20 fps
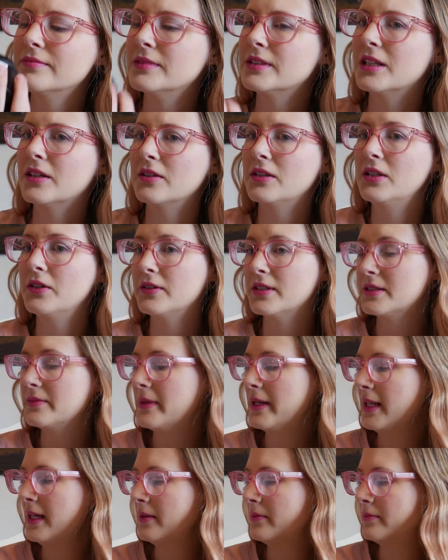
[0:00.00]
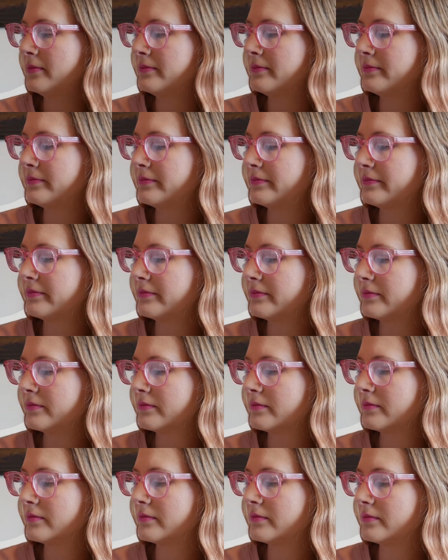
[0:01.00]
So do you want to smell it?
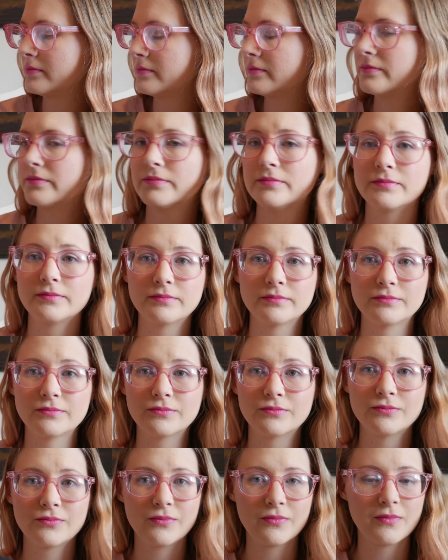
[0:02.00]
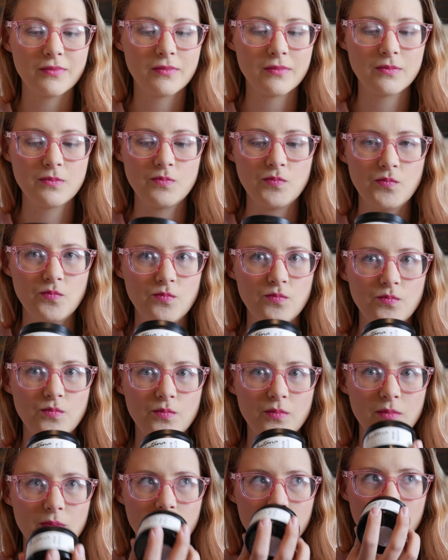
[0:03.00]
Mm-hmm.
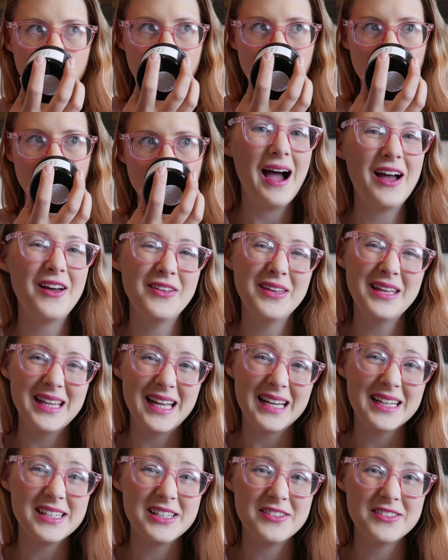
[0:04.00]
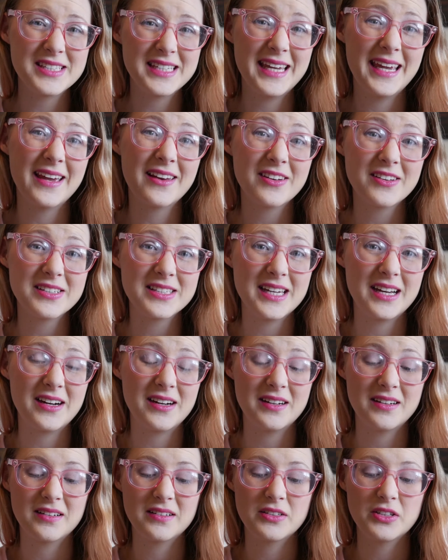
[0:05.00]
Mm. I only like to use candles that
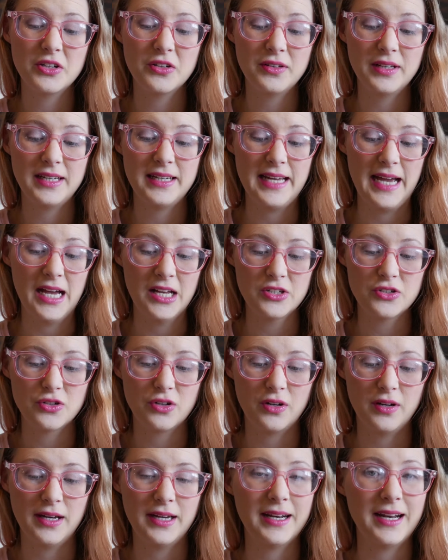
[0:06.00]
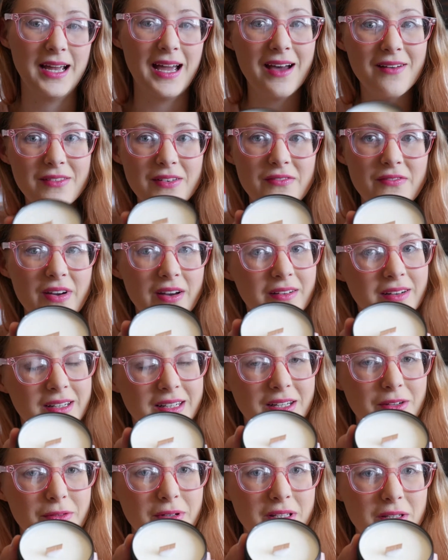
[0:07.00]
are totally natural and I haven't found
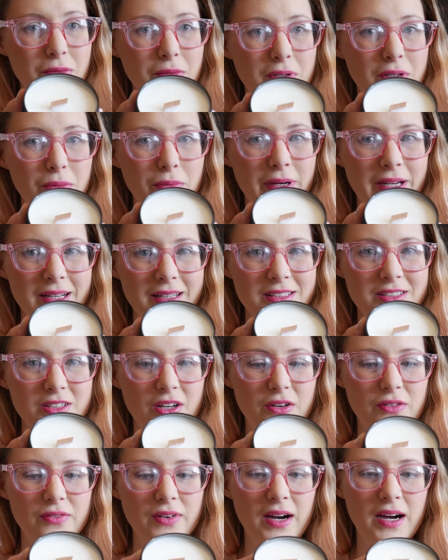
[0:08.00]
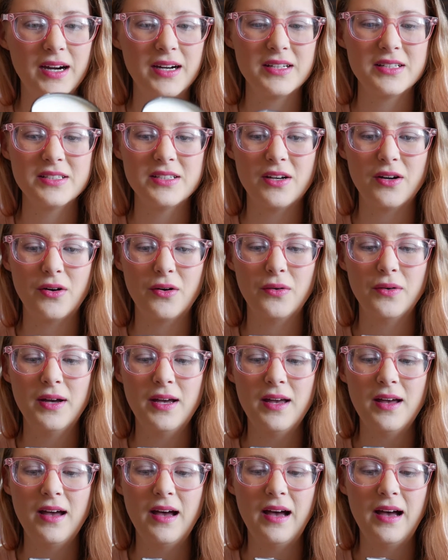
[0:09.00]
any with a wood wick so far so
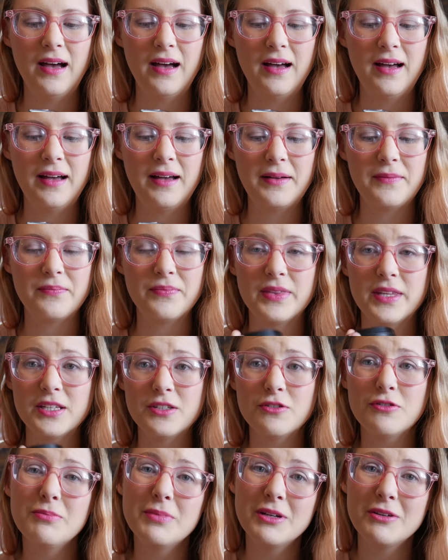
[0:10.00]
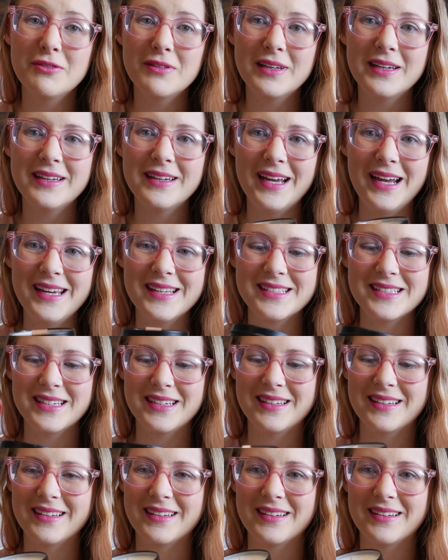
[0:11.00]
um, this would be really nice
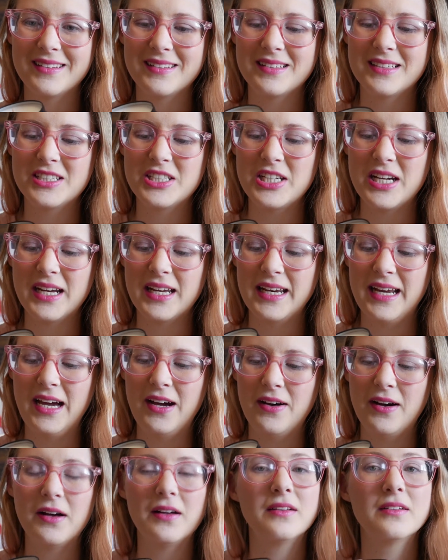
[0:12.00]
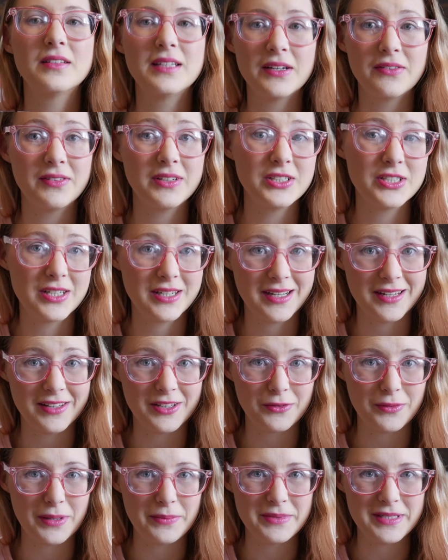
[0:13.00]
uh, to check it out. I'll definitely check out
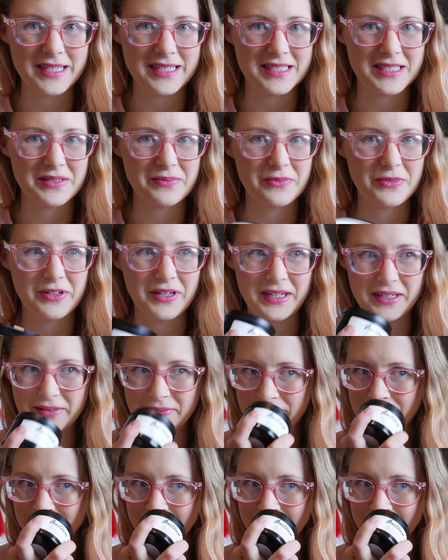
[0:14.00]
their website some more.